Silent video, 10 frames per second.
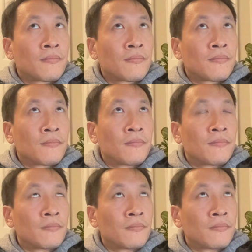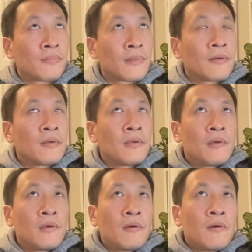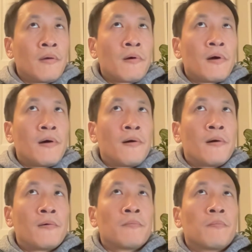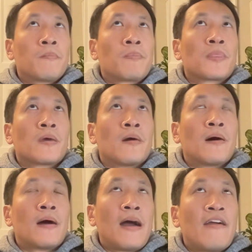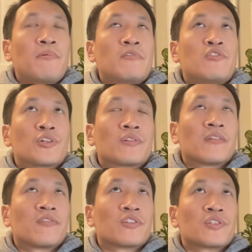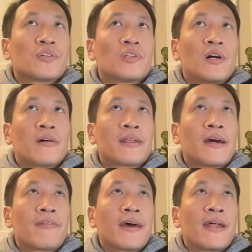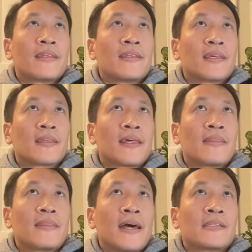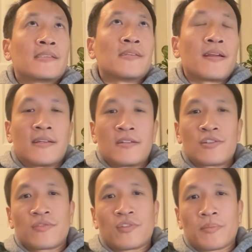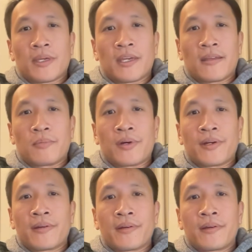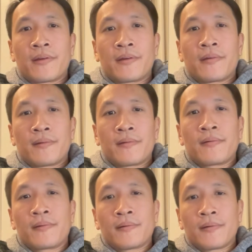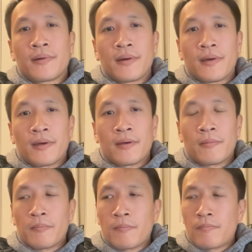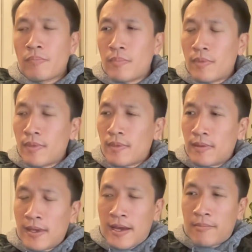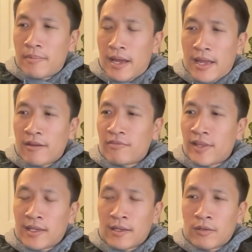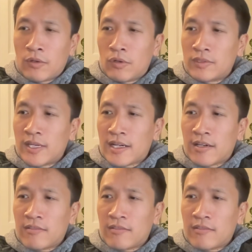I've been journaling for so long now that I think that that's not an issue for me anymore. I have like a Google Doc of